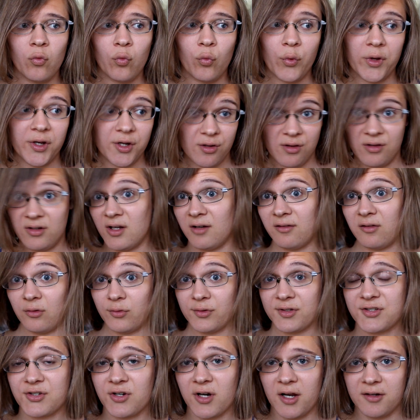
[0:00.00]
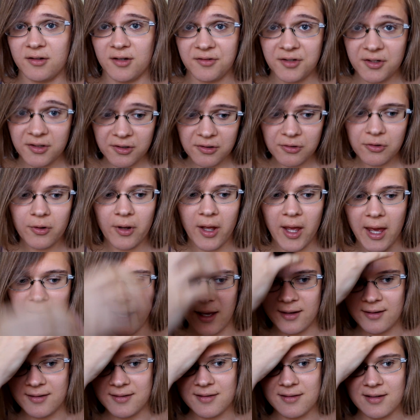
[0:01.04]
We Know the Devil was trying to do,
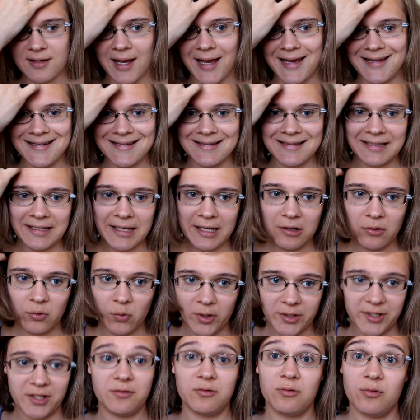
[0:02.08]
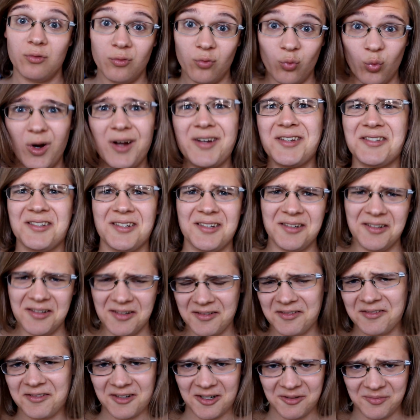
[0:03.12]
and I didn't get what it wanted
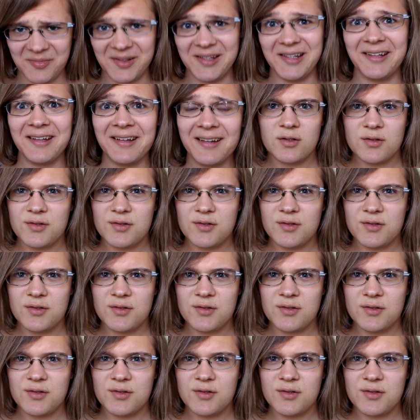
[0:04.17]
from me.